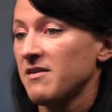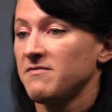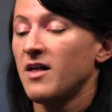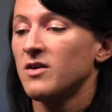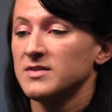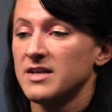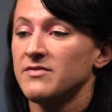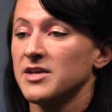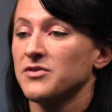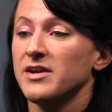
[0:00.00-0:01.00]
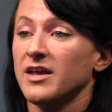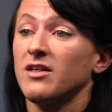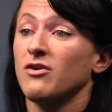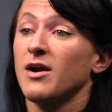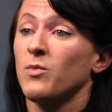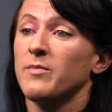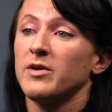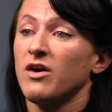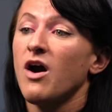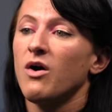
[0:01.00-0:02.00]
my fellow 73 kilogram
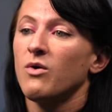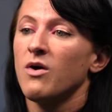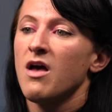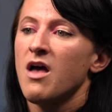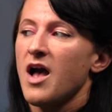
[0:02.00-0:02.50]
women go.